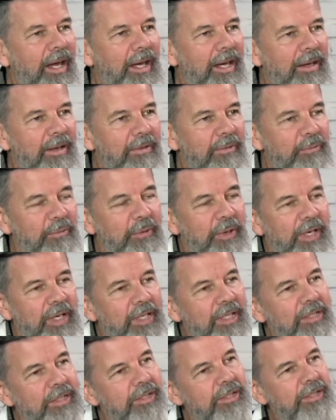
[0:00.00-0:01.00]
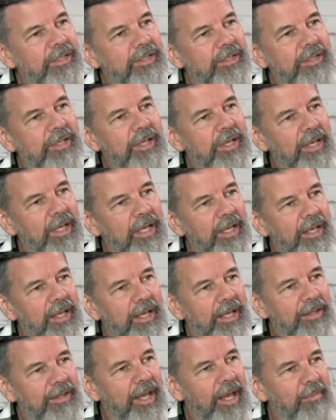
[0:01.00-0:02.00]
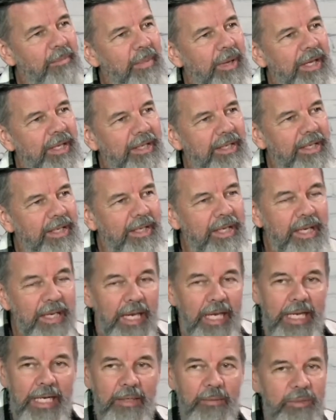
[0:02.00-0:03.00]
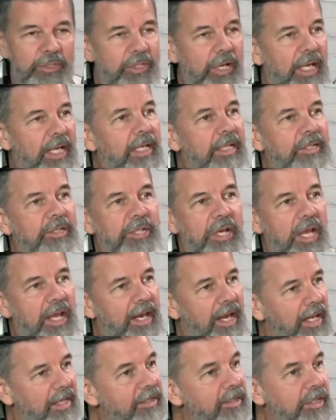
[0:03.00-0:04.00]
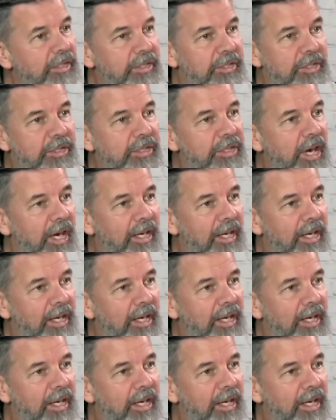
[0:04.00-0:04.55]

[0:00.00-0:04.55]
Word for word: furnace hit that button, and it was like a jet engine starting